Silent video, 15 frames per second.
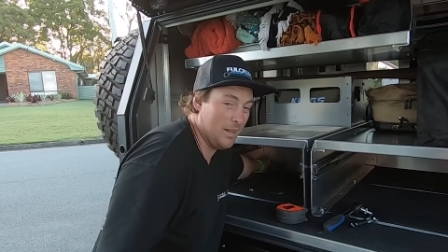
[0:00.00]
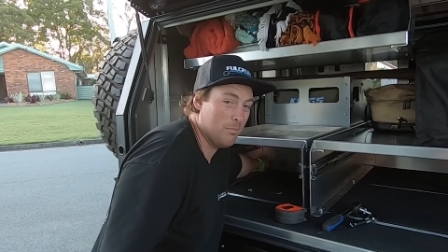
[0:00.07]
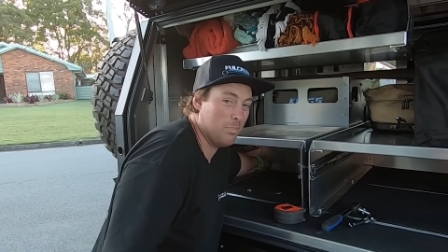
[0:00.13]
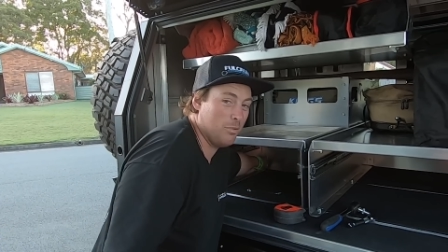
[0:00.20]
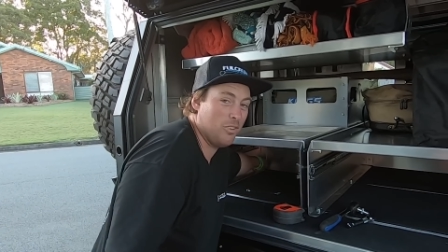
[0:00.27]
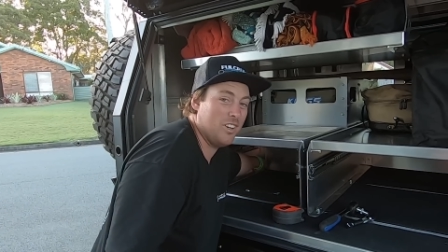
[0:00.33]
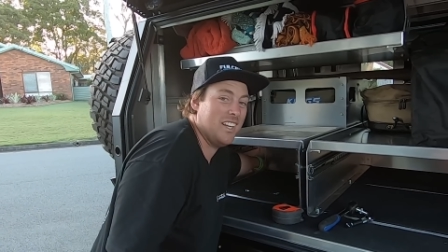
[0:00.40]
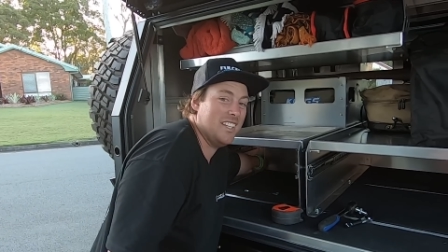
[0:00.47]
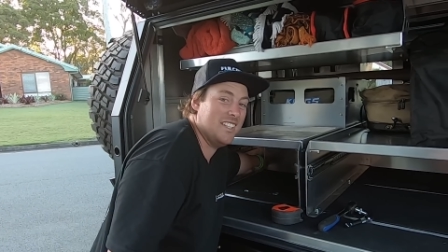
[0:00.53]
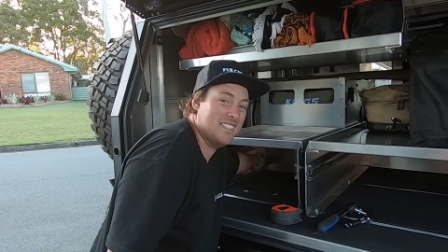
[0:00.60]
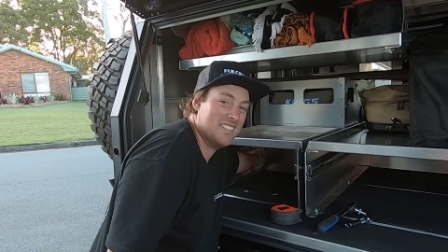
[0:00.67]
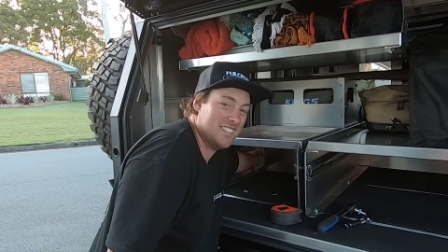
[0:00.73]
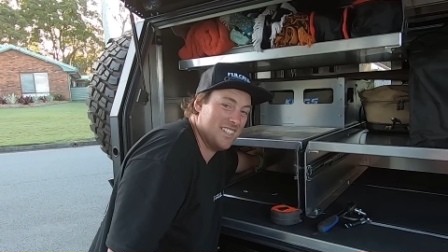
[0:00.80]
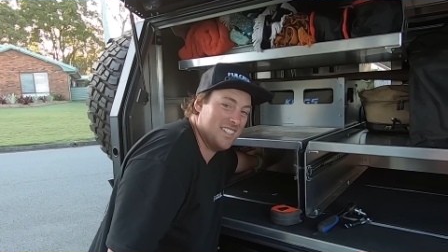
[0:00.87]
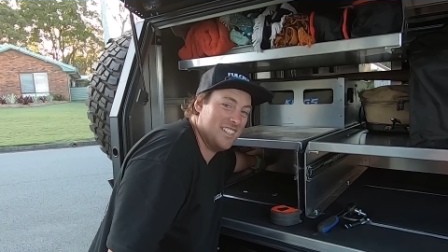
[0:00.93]
a
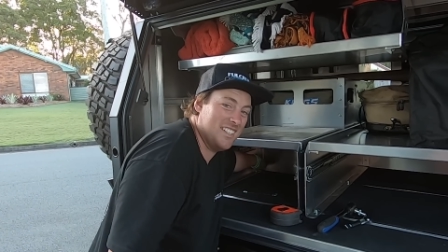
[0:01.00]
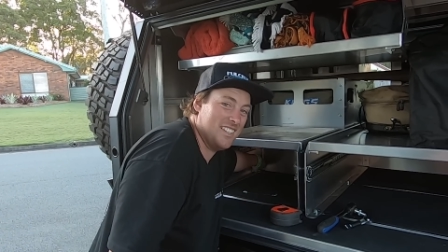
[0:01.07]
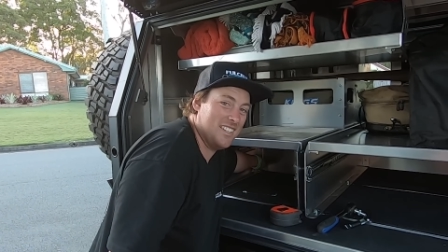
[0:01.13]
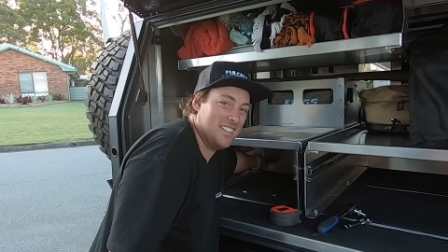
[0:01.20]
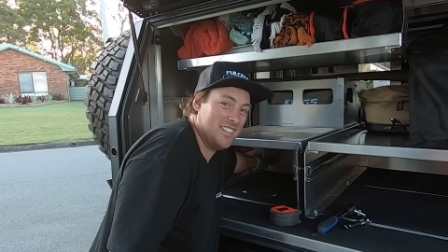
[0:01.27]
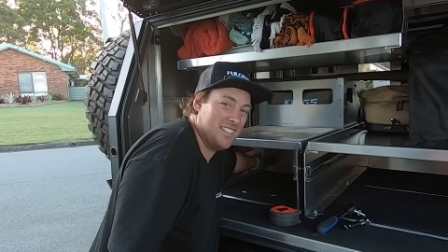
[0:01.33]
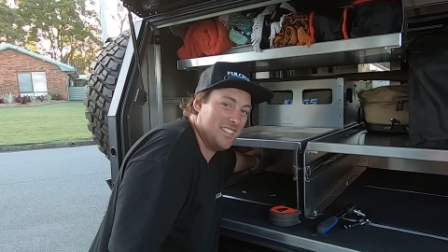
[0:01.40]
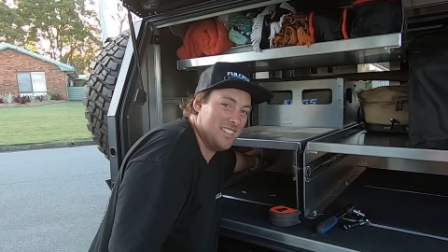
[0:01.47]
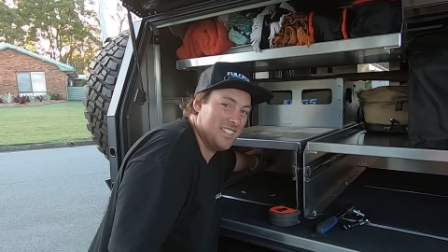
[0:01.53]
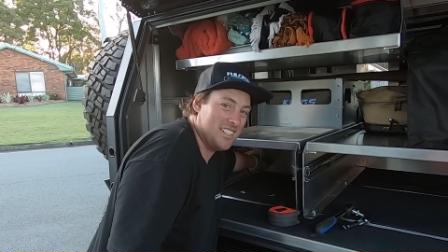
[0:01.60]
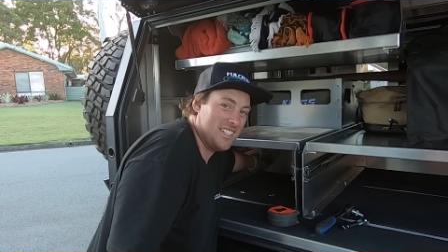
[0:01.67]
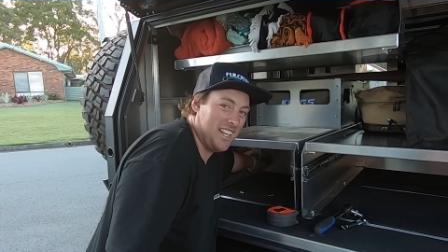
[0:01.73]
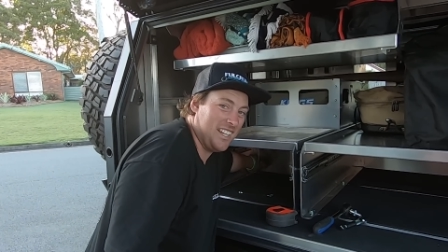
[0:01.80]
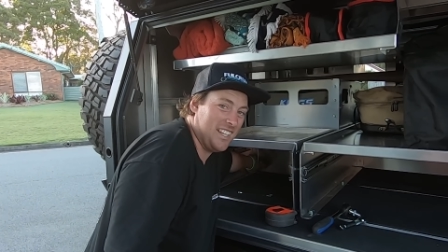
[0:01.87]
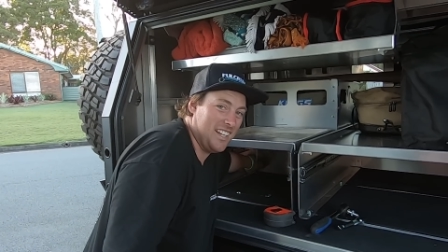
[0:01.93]
breeze to
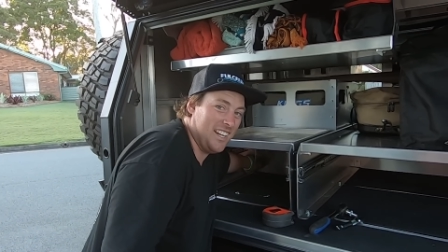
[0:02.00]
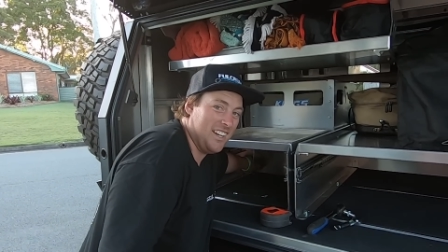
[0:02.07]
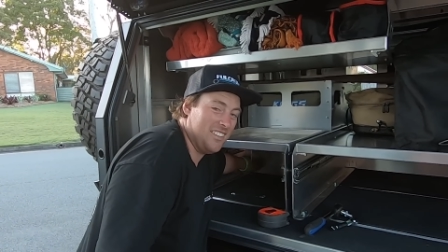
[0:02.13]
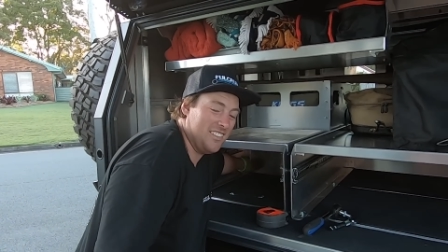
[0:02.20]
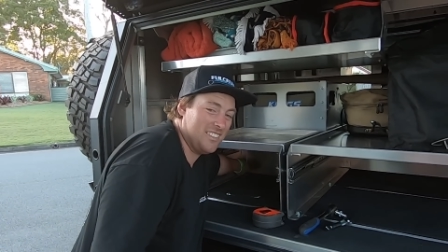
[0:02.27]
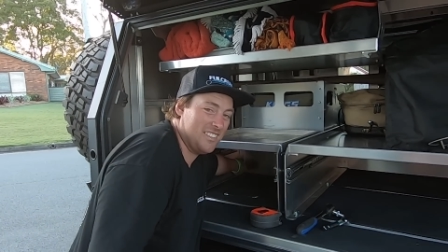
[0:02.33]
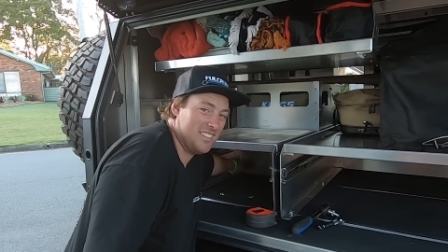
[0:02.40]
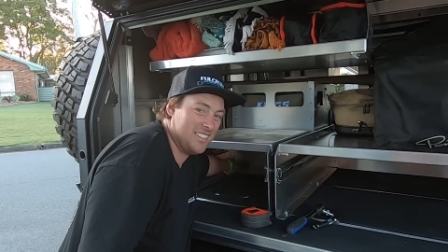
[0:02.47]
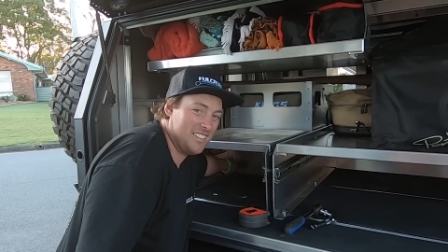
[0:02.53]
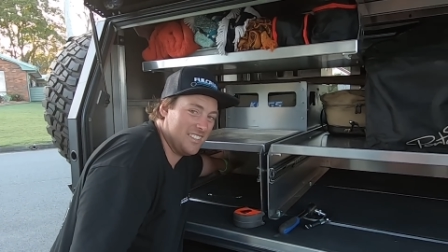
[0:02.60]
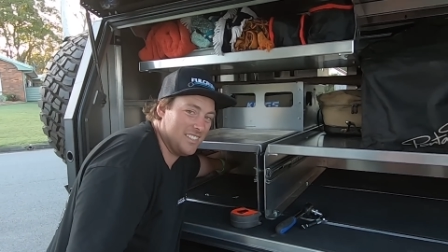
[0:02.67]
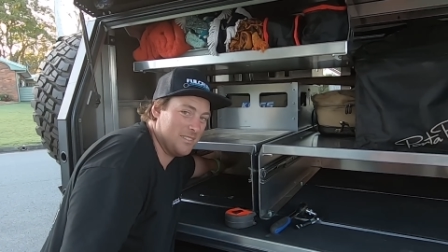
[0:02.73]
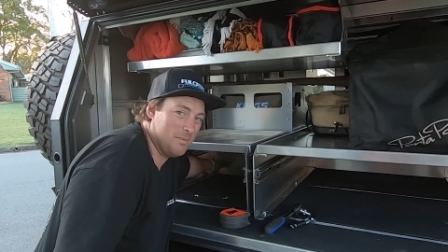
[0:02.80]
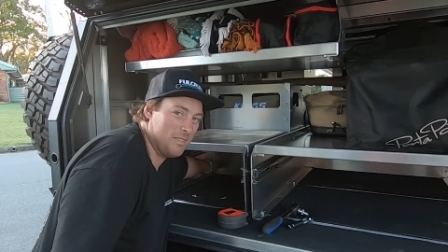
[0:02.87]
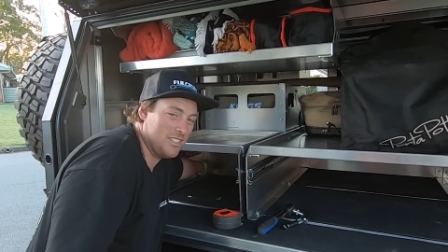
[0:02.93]
take it out.
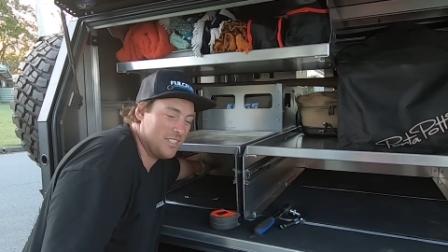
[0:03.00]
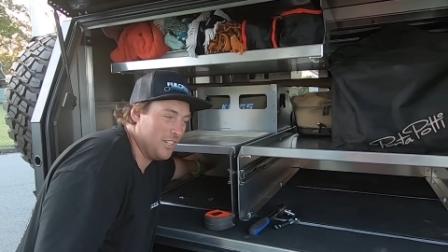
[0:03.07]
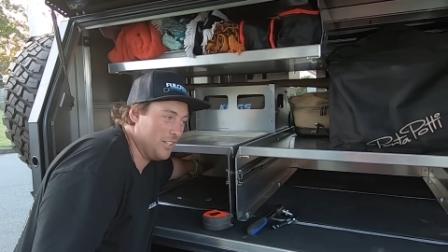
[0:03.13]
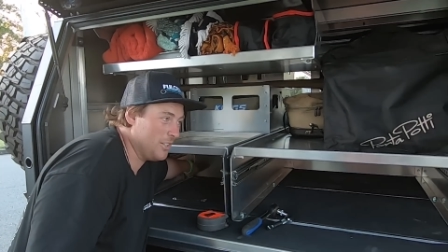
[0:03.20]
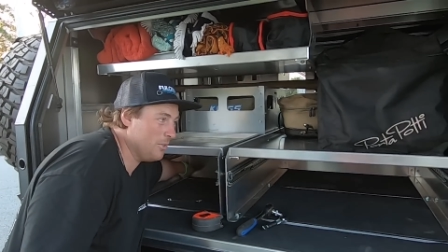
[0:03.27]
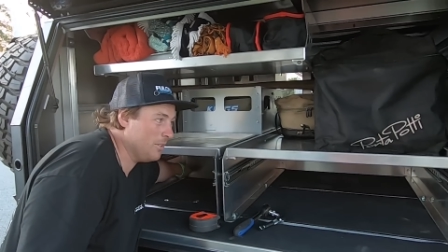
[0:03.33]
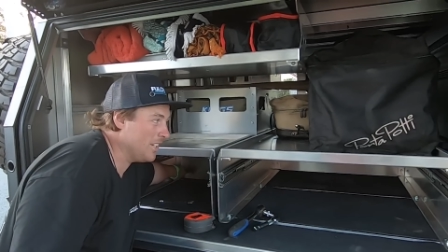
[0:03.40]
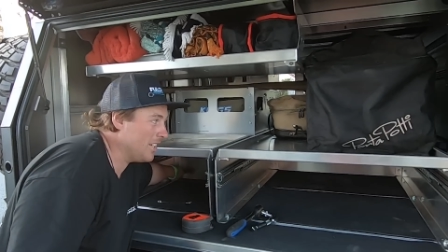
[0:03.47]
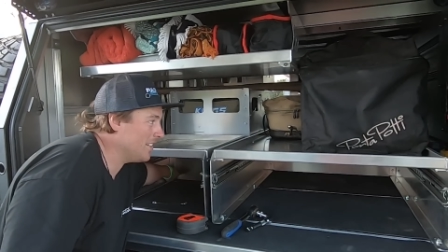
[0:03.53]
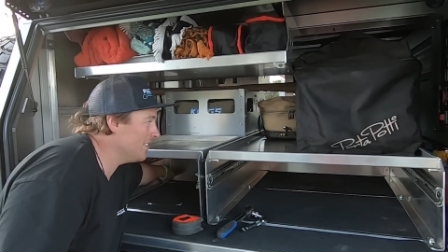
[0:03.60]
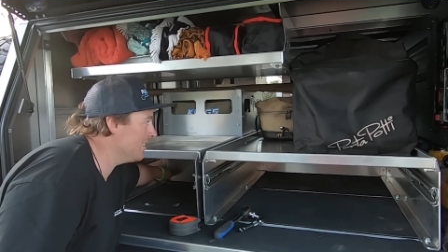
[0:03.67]
It's been so quick.